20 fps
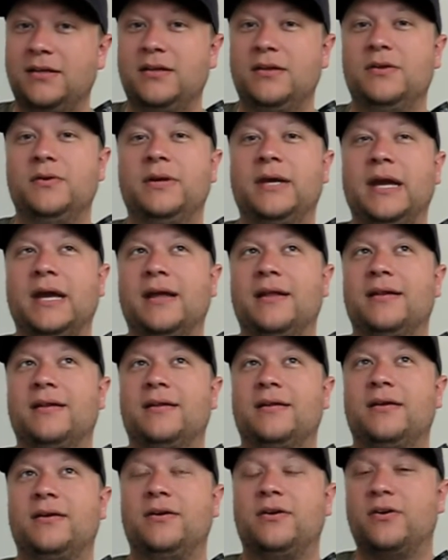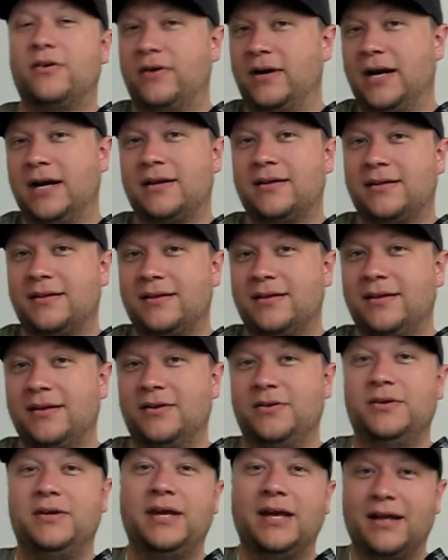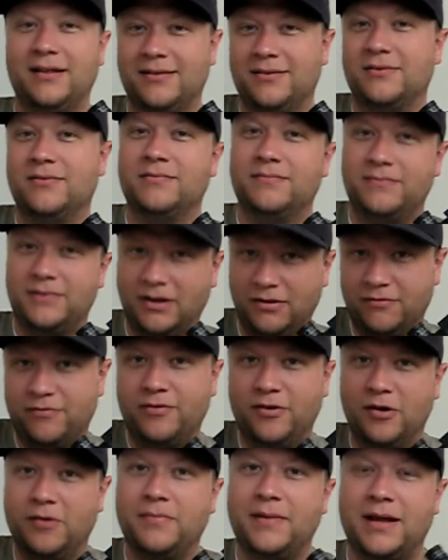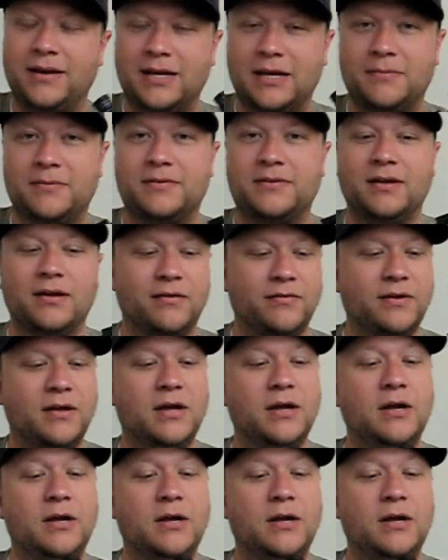You can't correct. You can't confirm that type of stuff.